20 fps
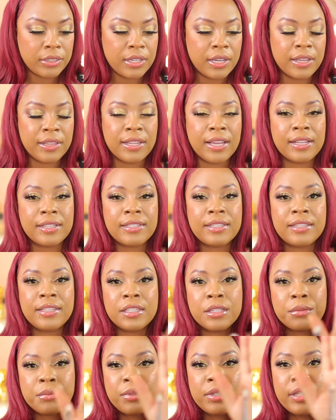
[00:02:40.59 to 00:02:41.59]
and that's
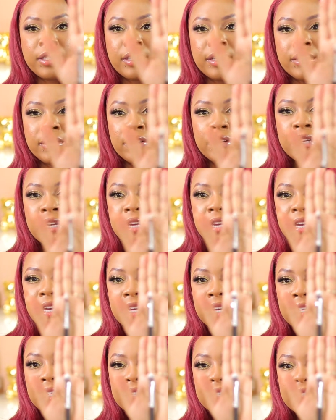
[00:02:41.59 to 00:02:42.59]
this one here.
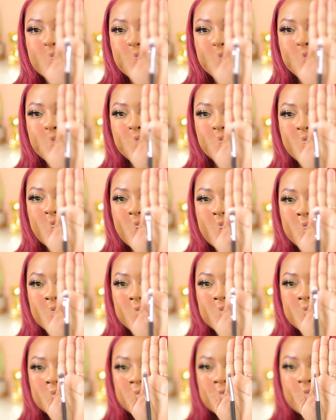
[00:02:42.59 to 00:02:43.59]
It is a
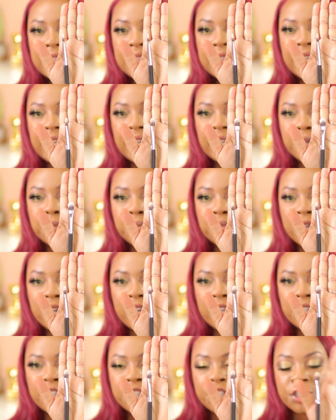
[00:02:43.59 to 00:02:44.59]
flat synthetic
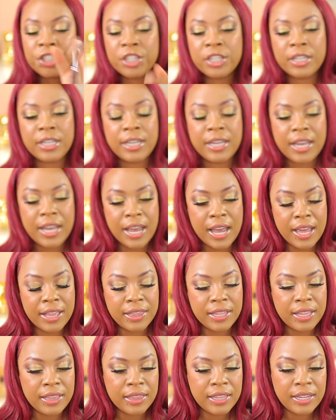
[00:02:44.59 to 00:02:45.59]
brush. And
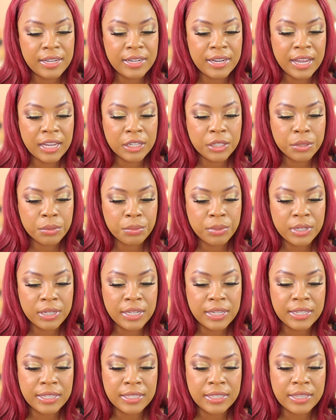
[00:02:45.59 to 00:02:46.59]
then the next one
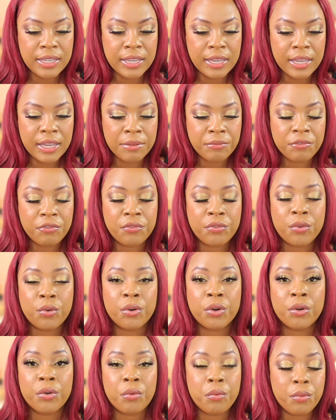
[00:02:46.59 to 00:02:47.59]
is the
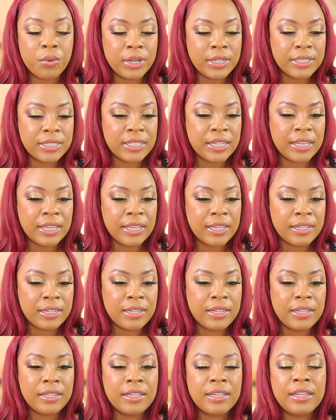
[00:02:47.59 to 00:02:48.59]

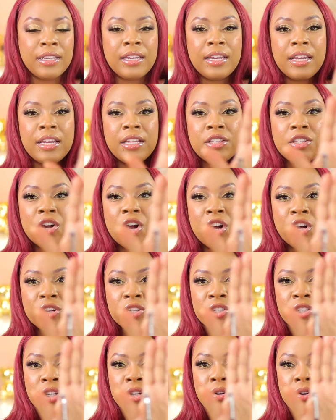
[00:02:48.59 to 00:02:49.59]
M4110. It's
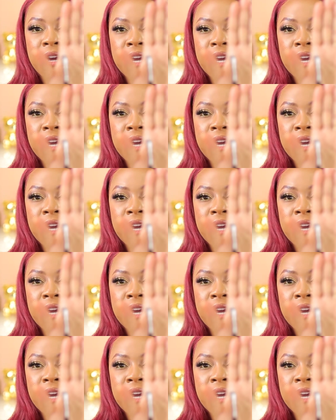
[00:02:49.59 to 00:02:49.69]
also